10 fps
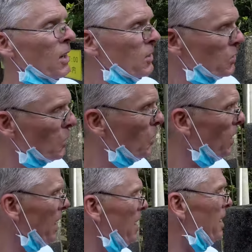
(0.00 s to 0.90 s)
it's
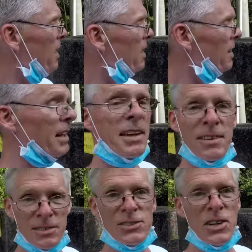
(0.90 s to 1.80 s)
cool, eh? Like,
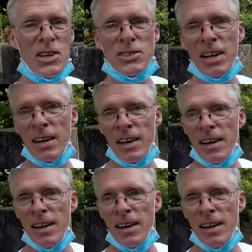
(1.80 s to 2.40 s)
seriously,